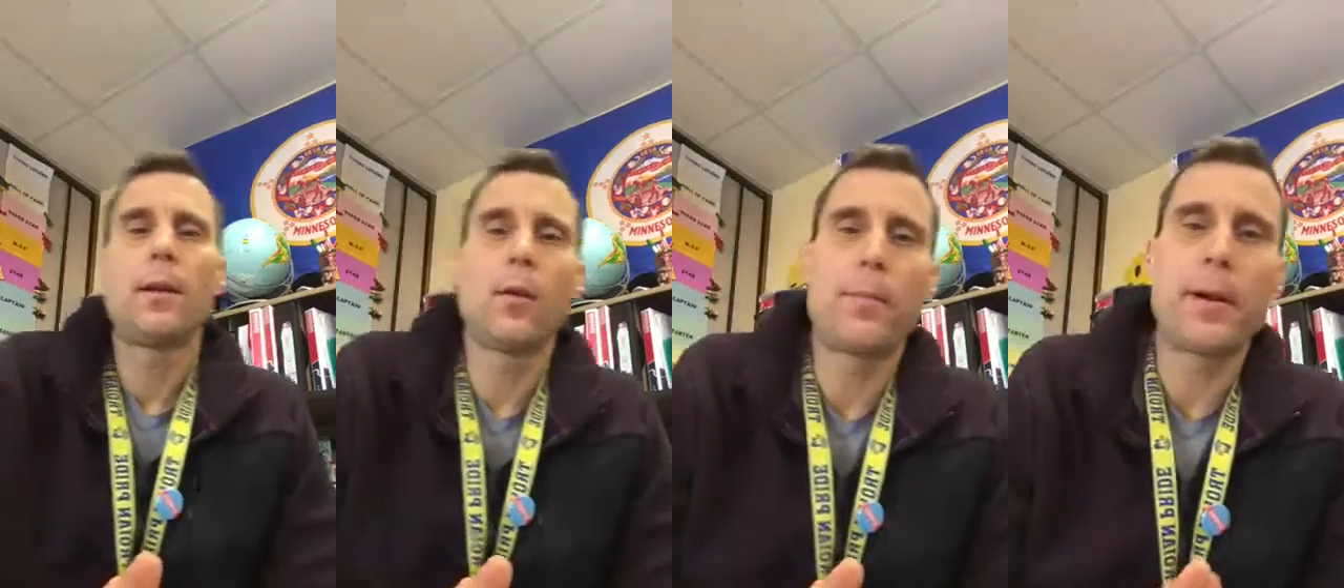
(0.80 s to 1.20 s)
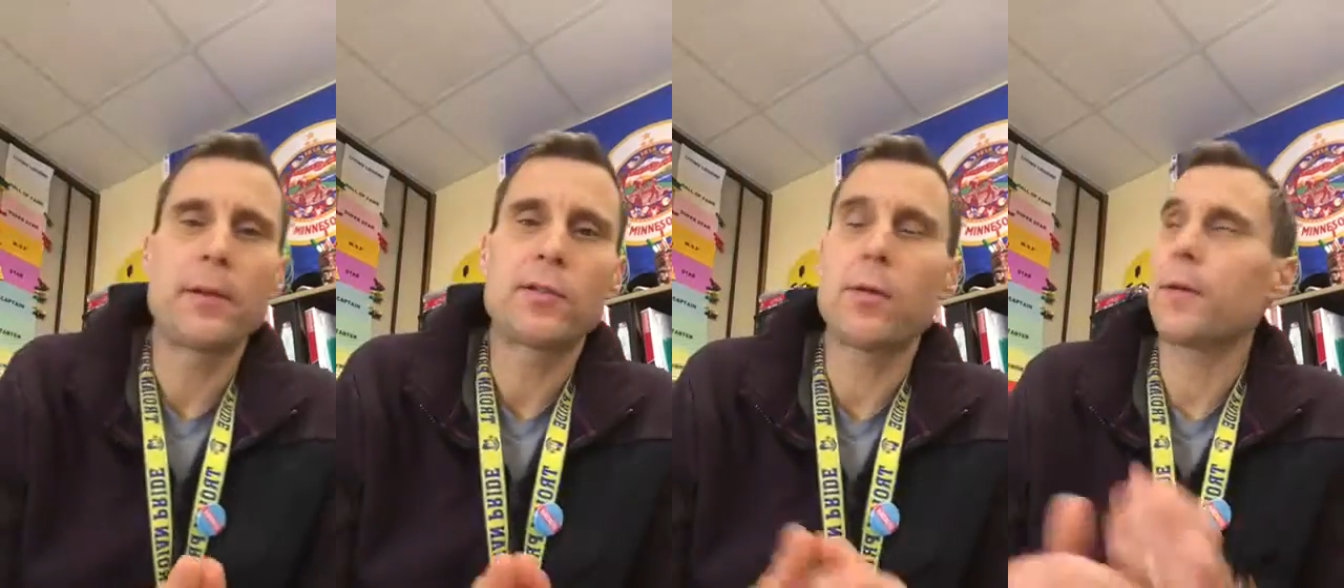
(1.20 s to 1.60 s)
Hello
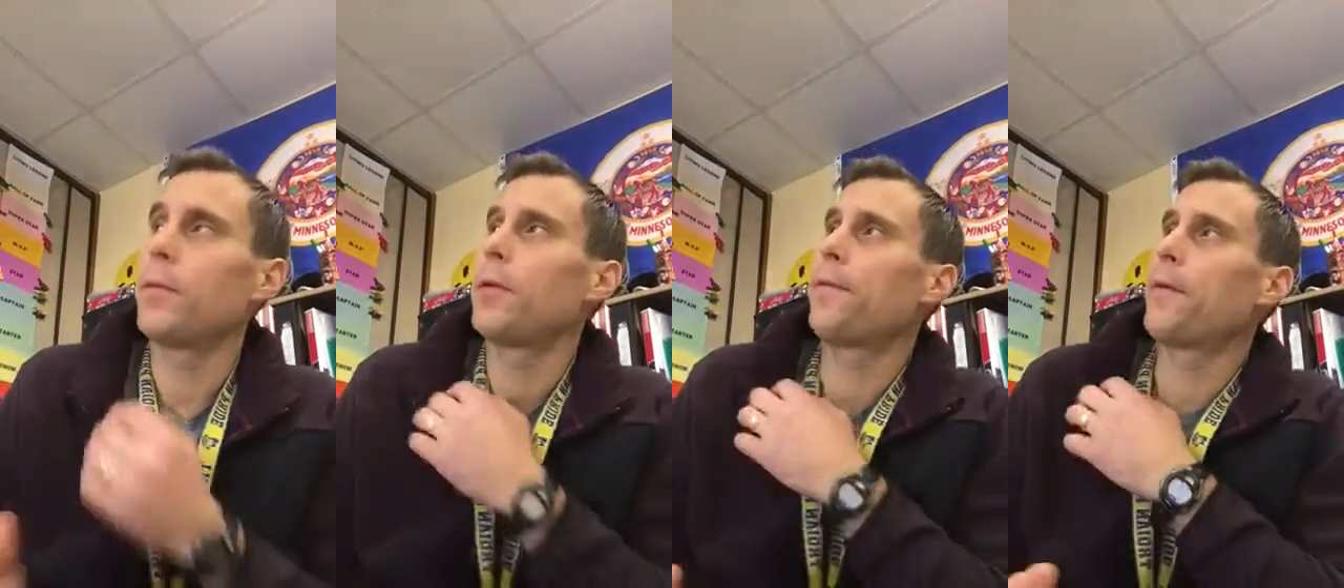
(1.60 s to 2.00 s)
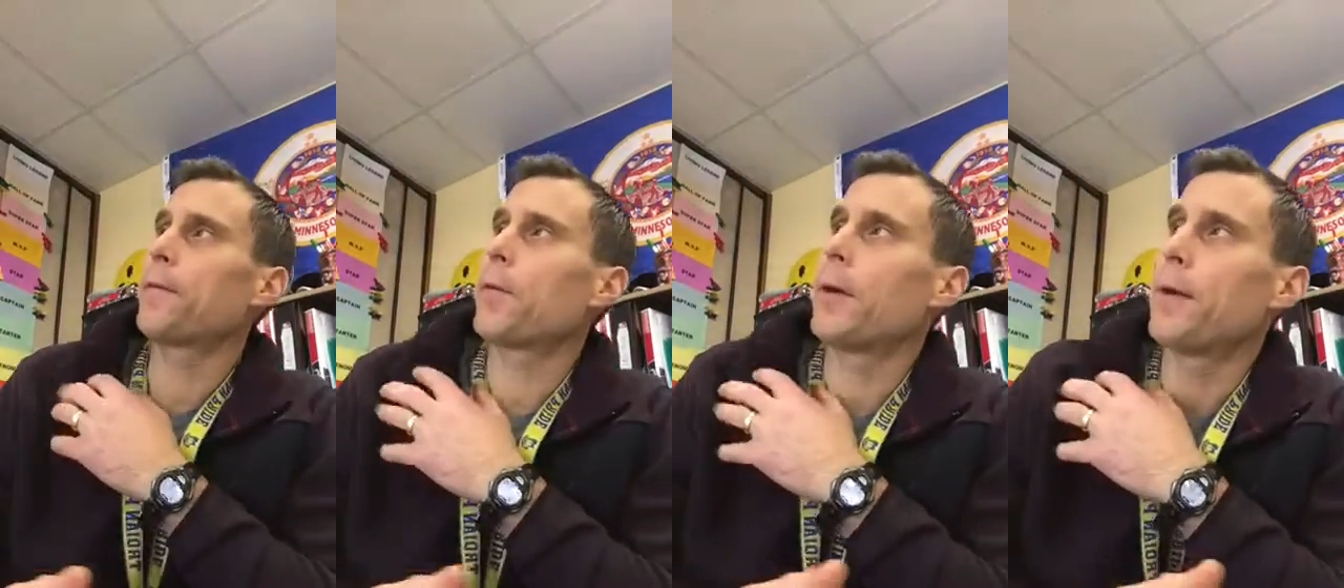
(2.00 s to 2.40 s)
parents, welcome to the
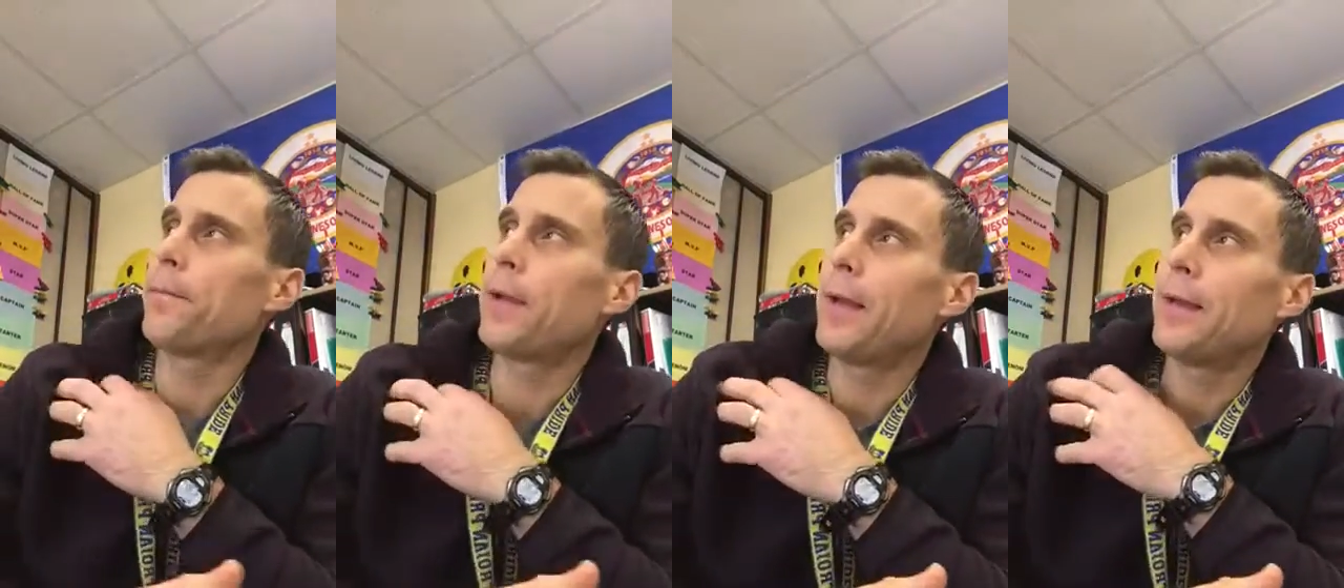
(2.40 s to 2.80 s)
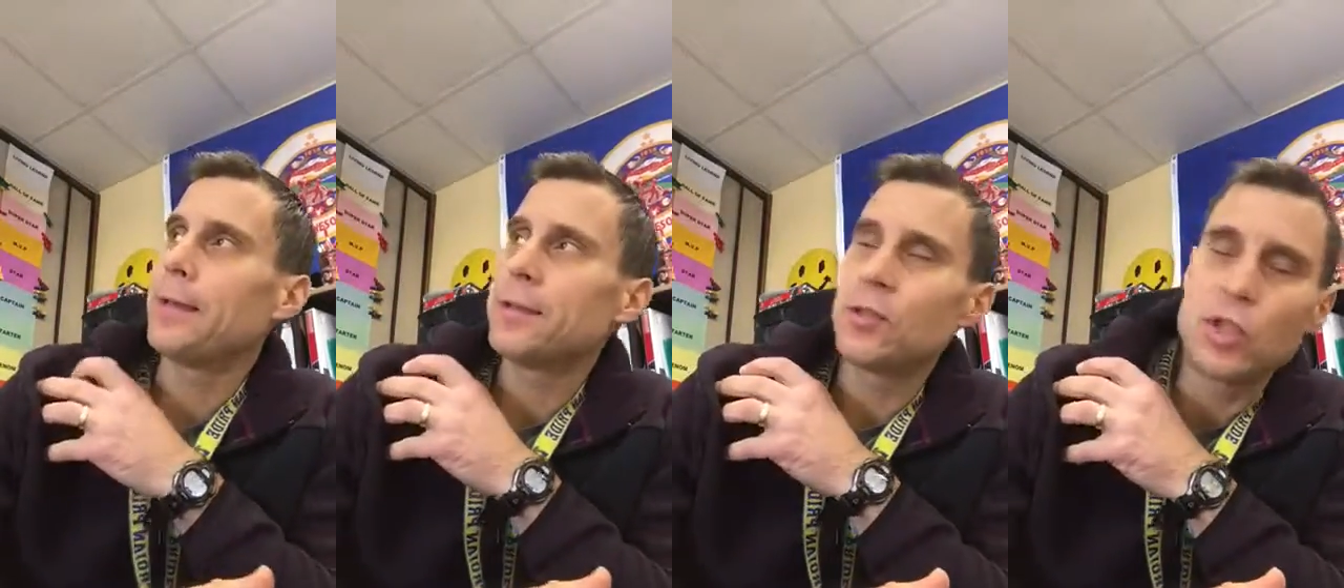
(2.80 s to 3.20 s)
5th grade update. It
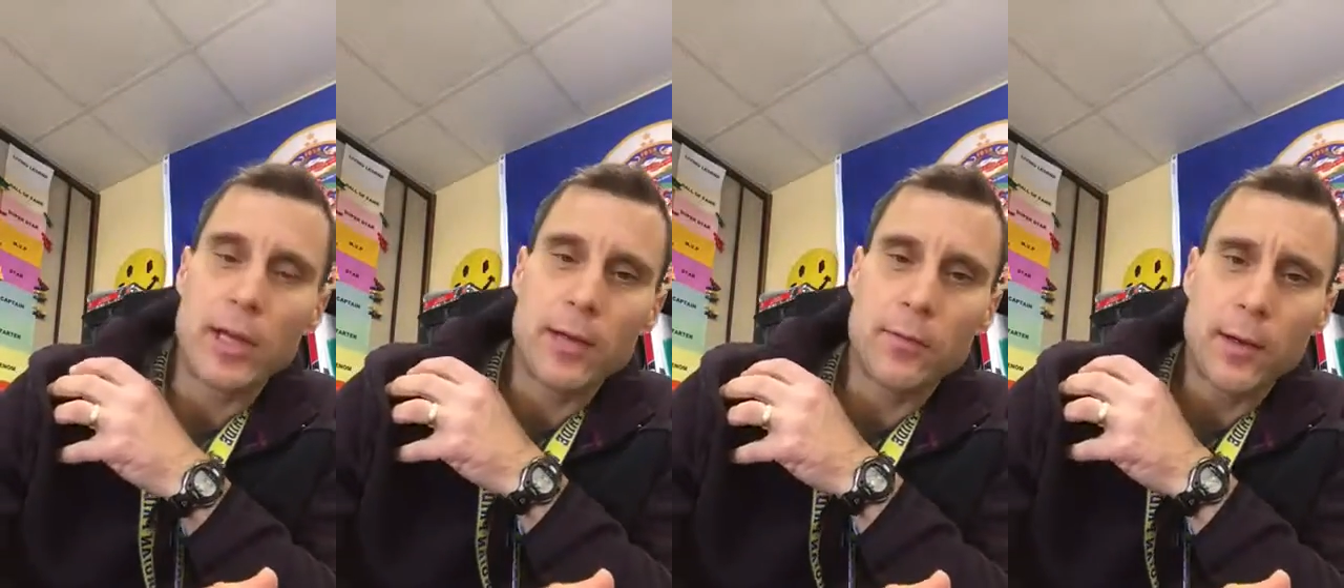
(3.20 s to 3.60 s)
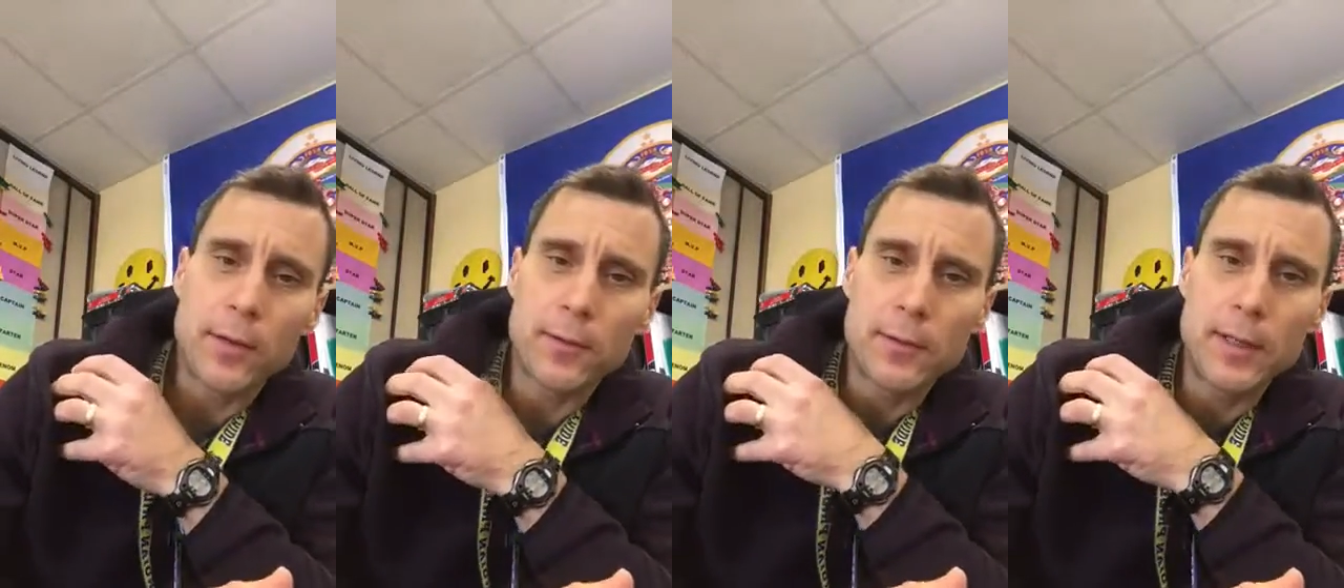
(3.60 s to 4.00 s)
is January
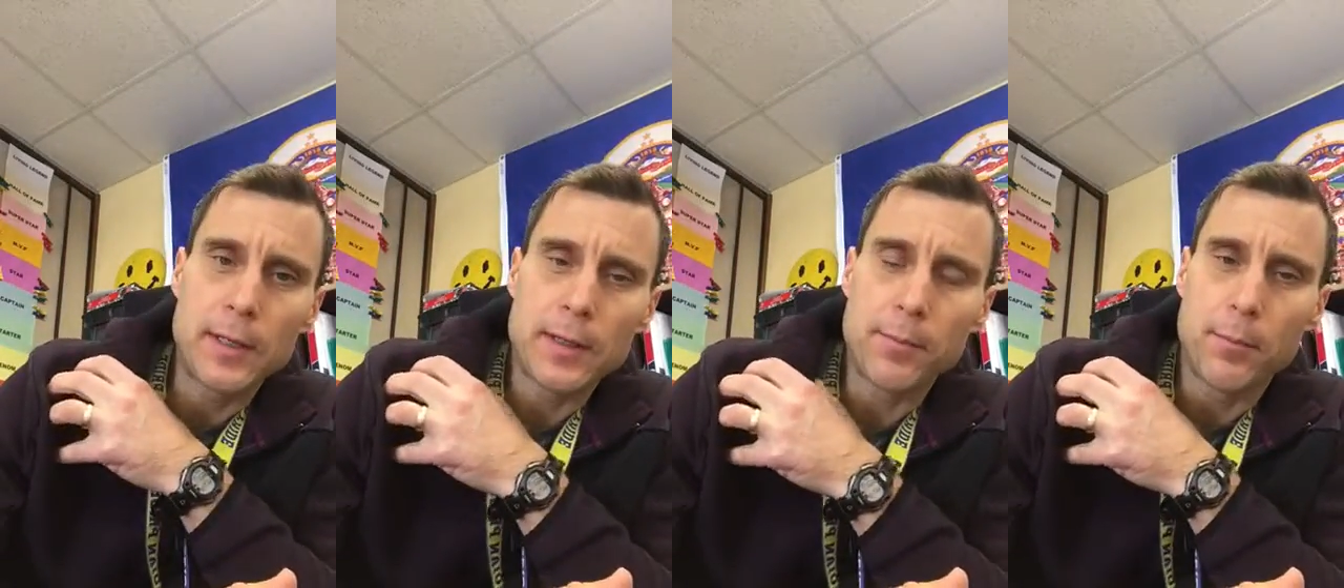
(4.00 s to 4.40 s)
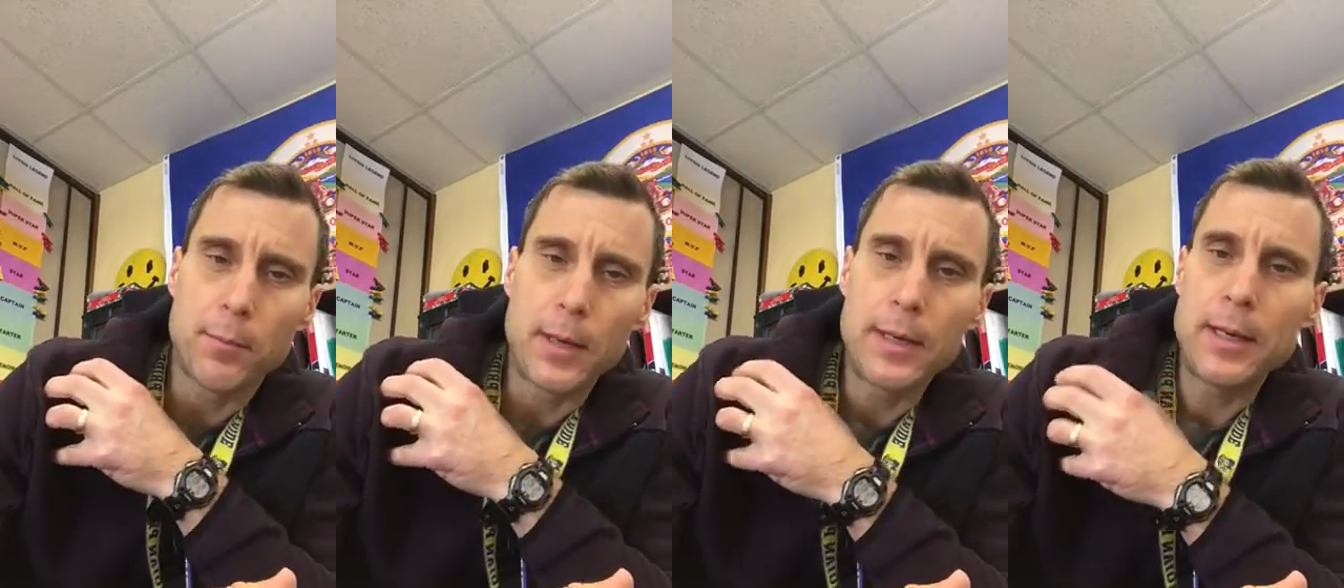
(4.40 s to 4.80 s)
13th,
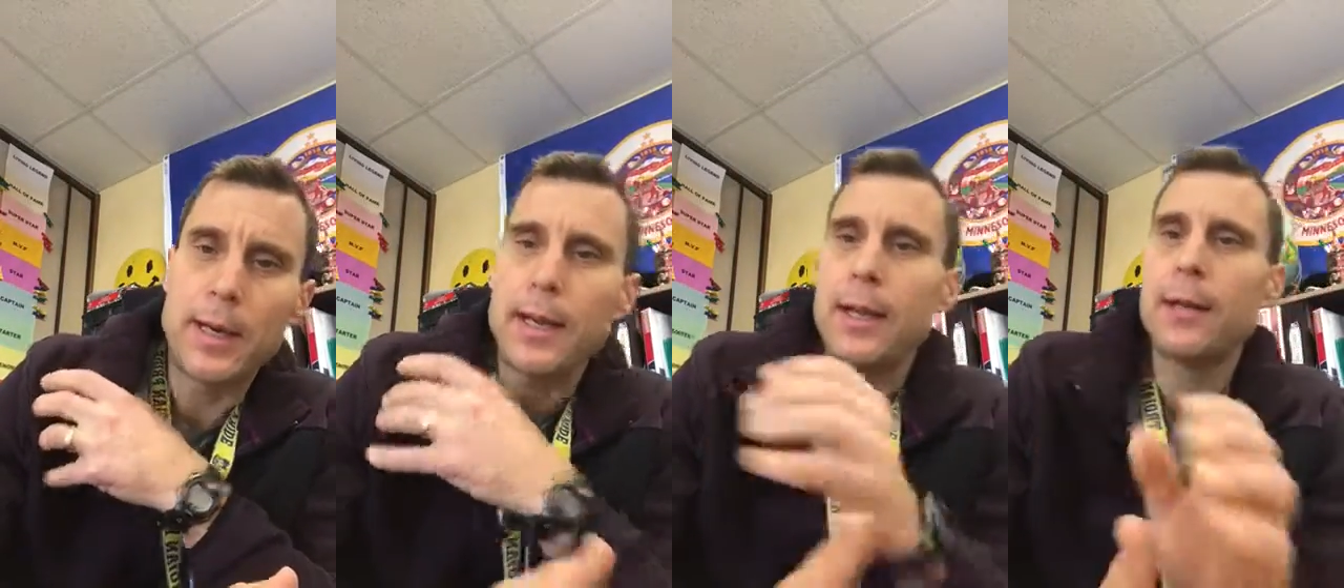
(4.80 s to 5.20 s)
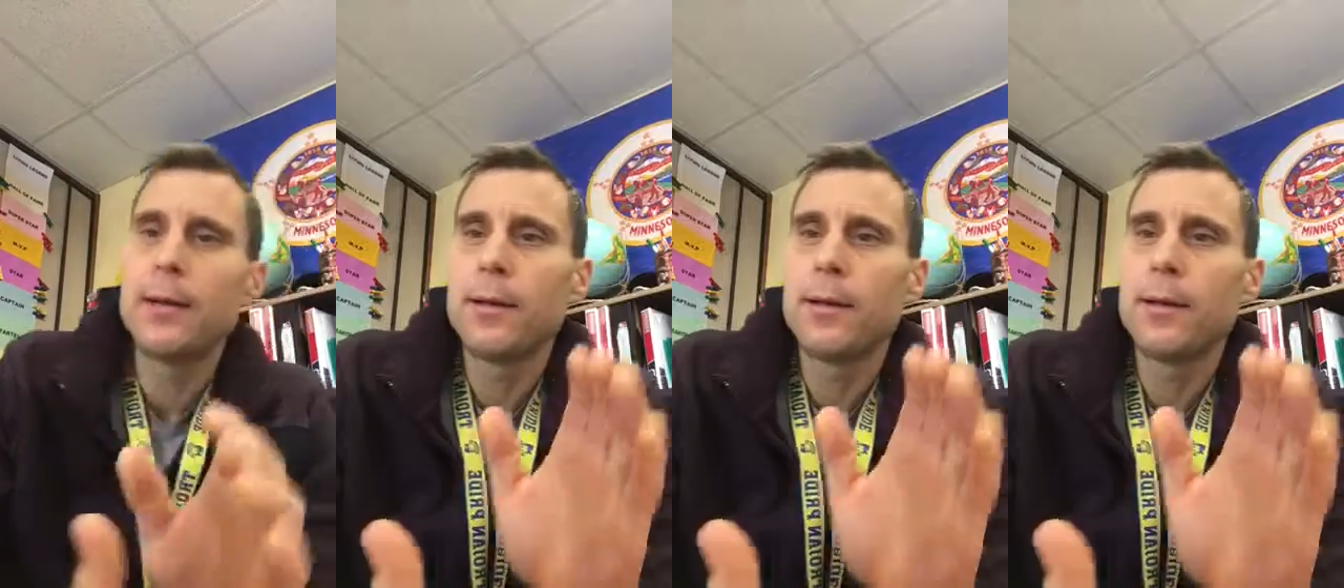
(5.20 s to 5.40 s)
Monday.